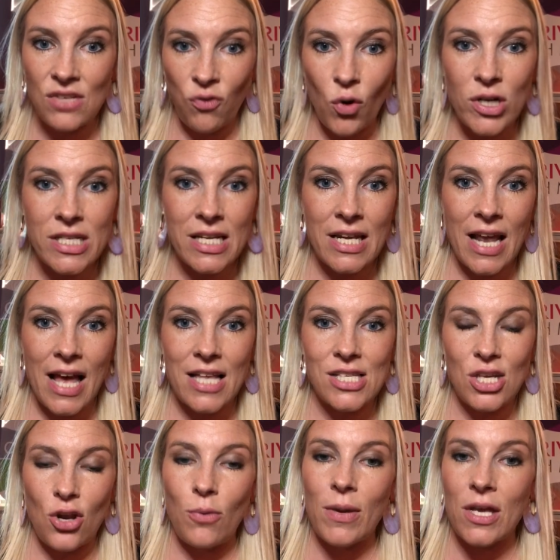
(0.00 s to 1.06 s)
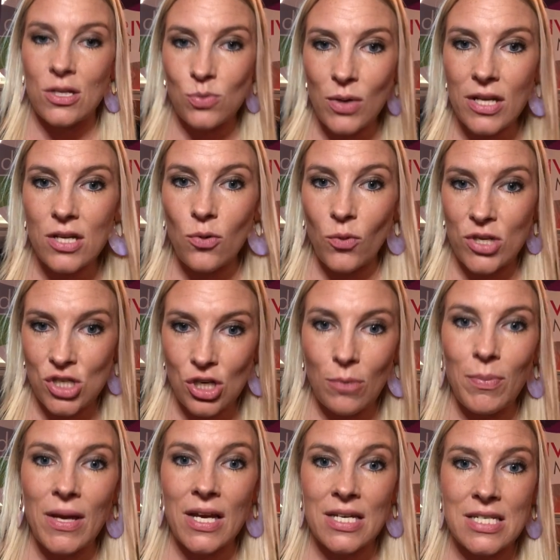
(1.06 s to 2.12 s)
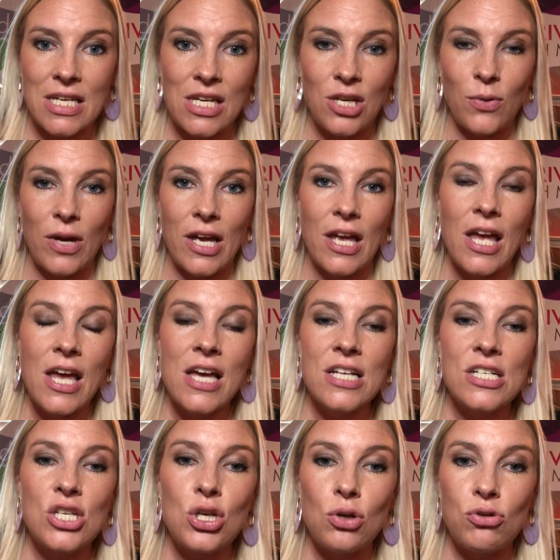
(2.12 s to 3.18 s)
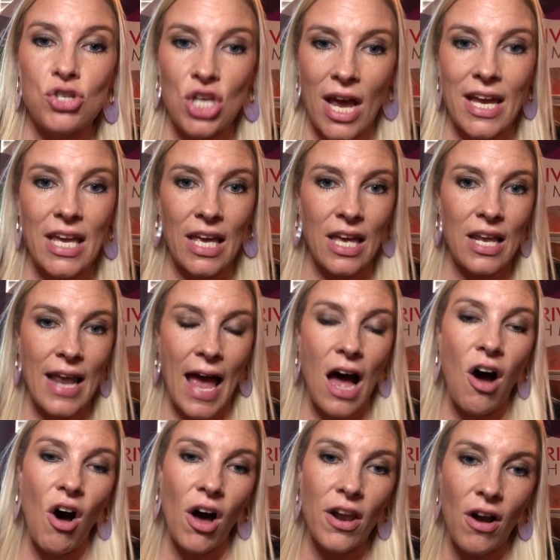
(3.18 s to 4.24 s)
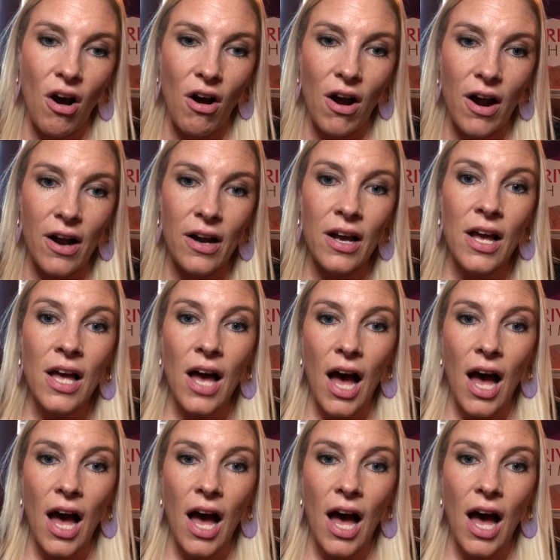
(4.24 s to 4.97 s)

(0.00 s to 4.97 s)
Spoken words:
14 days, you know, because we should be continuing to check in on our